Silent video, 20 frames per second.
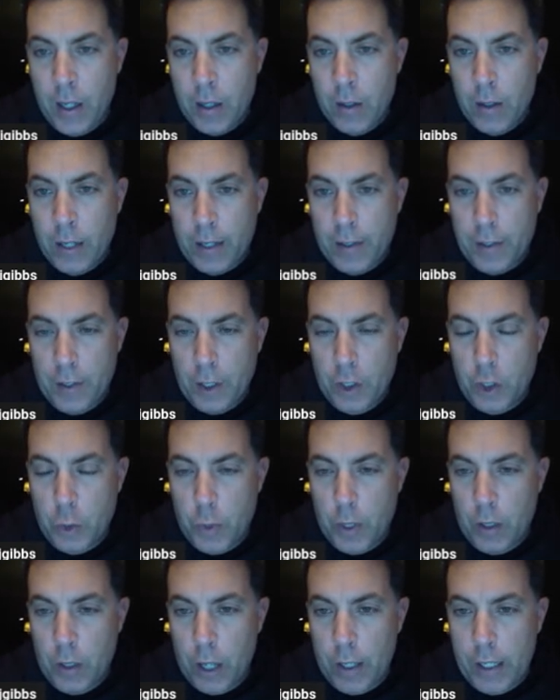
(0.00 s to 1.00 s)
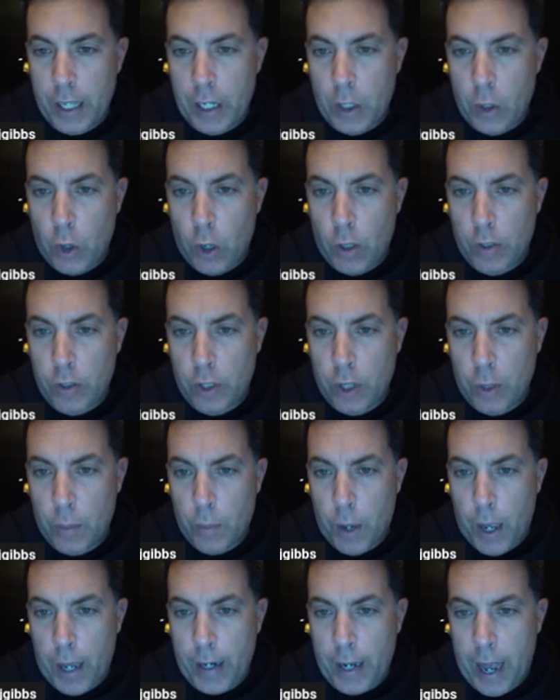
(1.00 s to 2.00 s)
Okay, so this would be a lucky call. So the
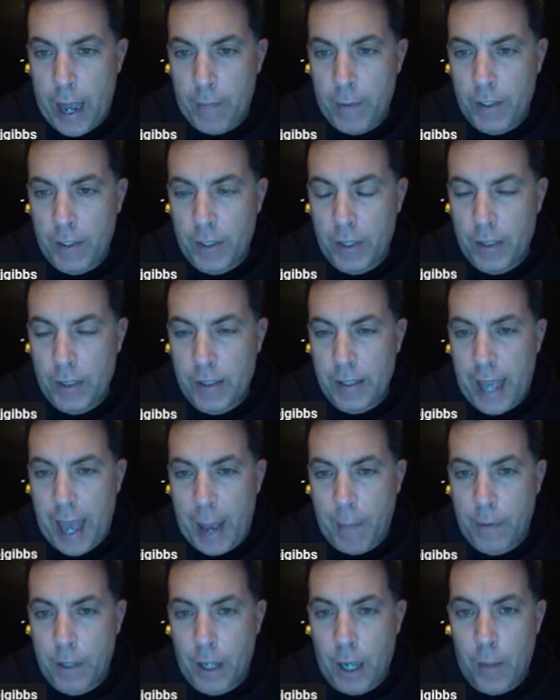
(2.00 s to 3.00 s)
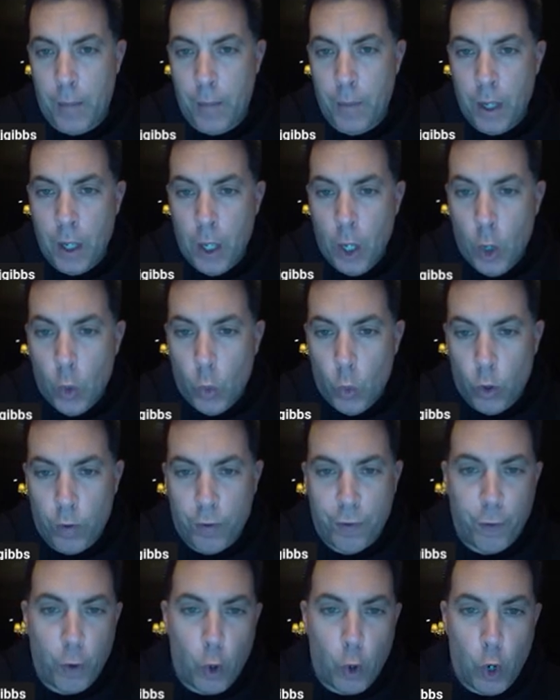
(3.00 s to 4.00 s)
mic obviously is gapped up. We're
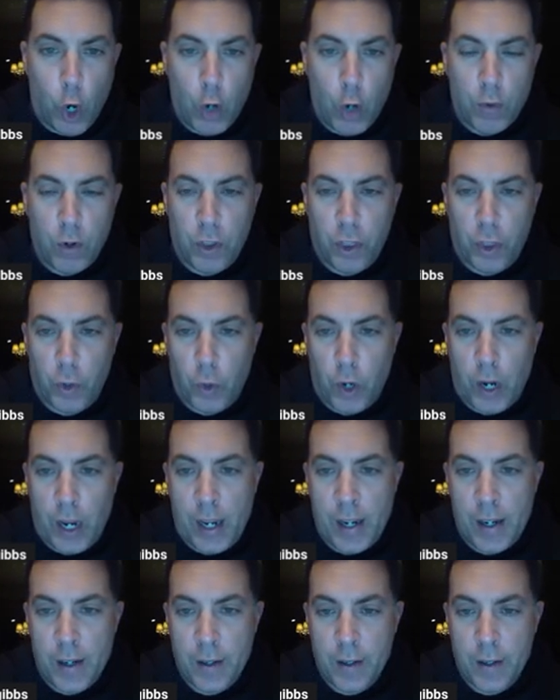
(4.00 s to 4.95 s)
four over three